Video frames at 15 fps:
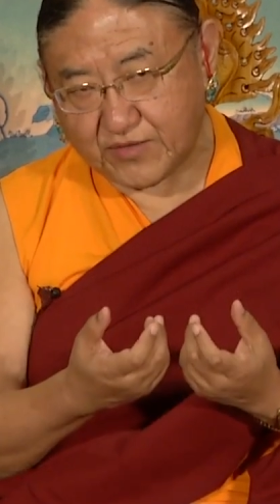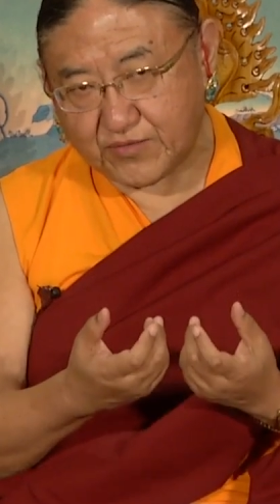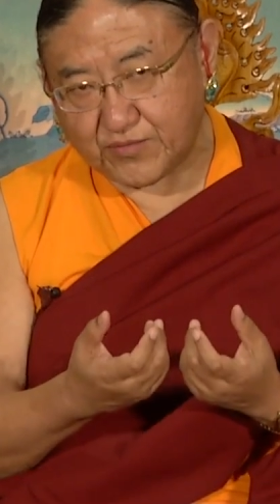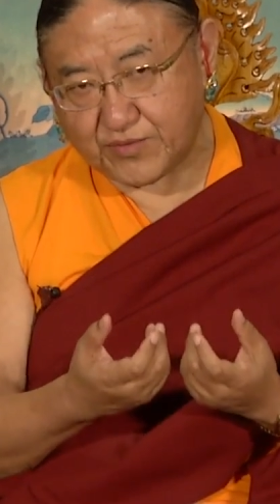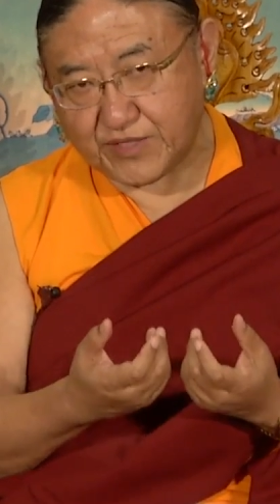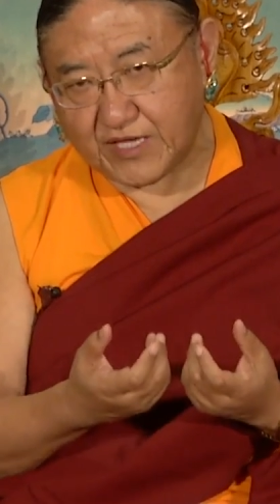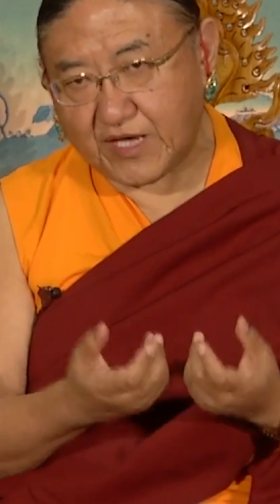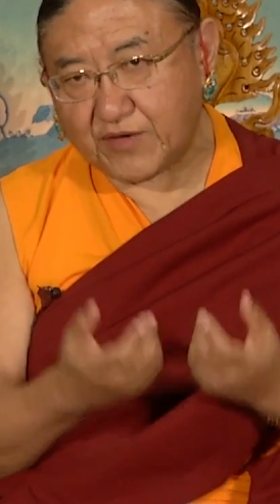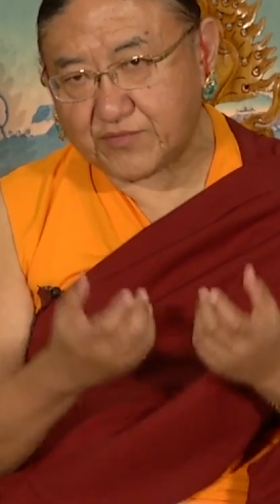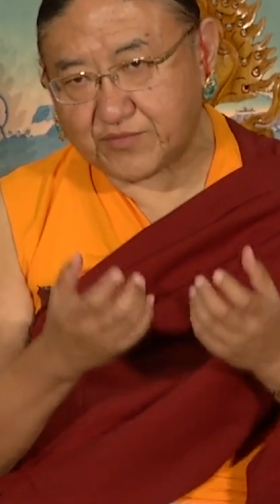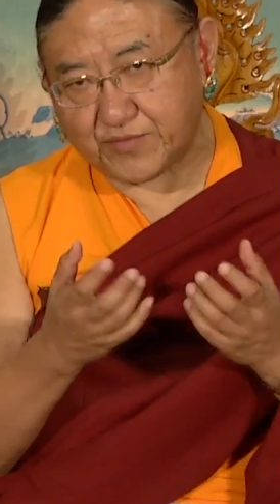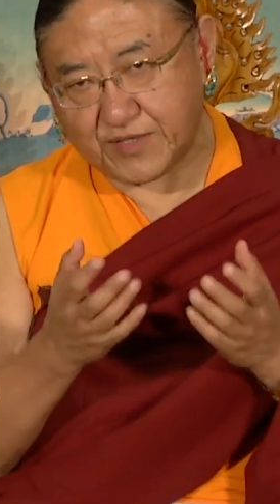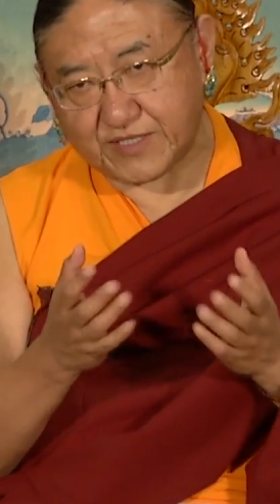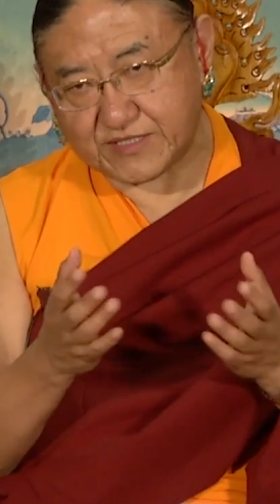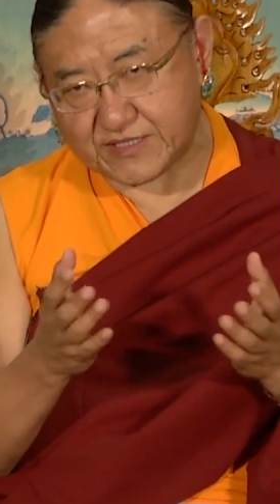without
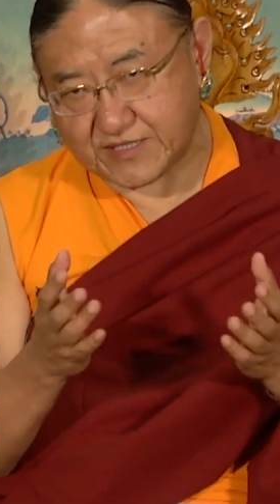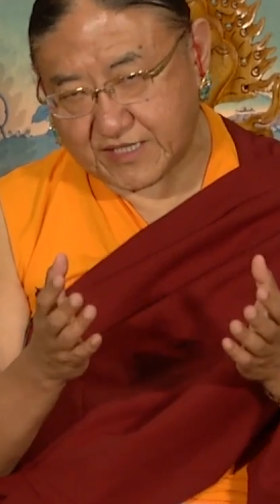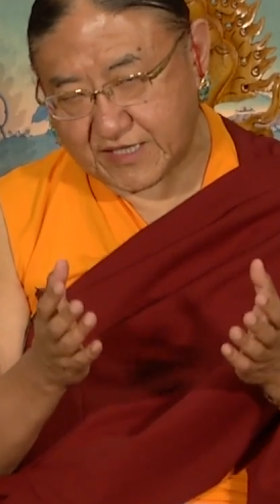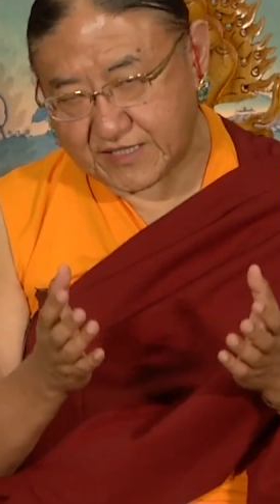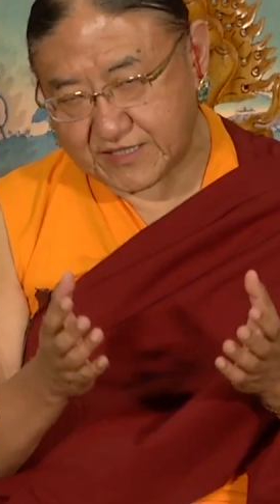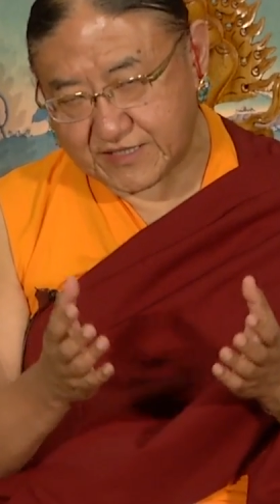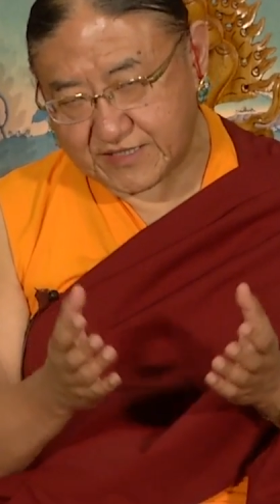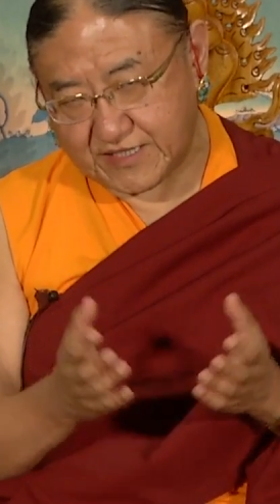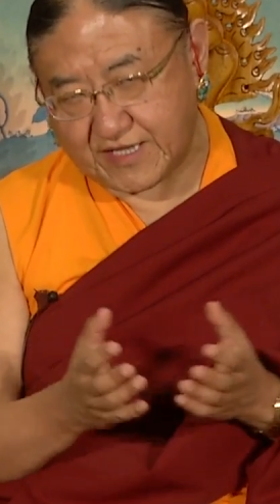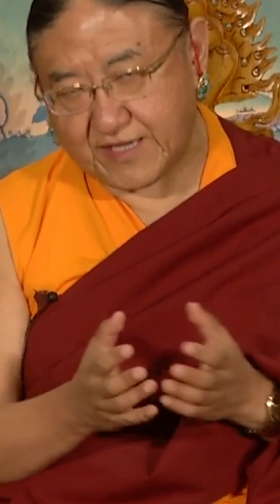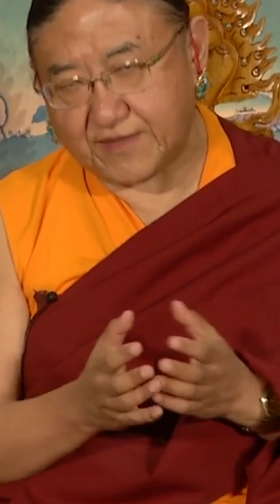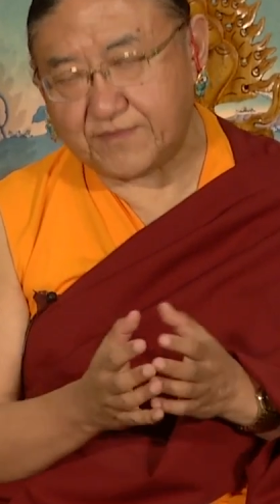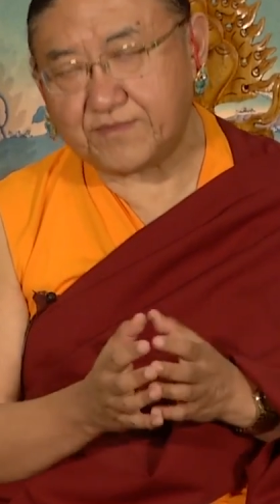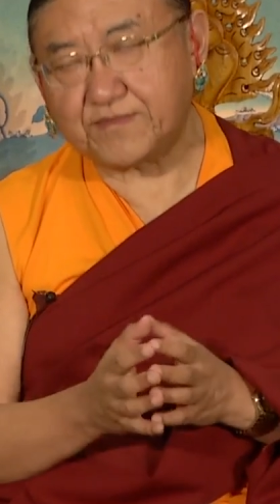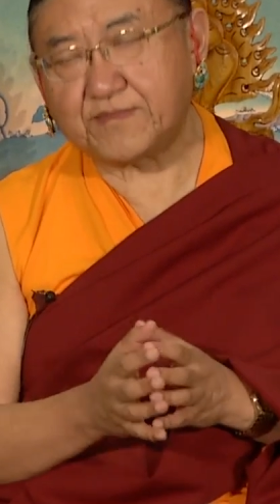wasting any
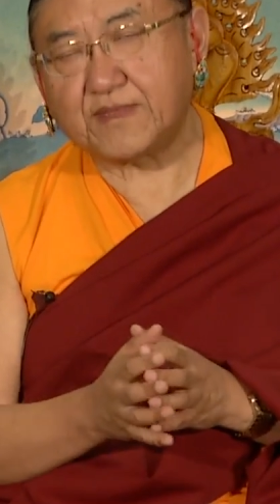time.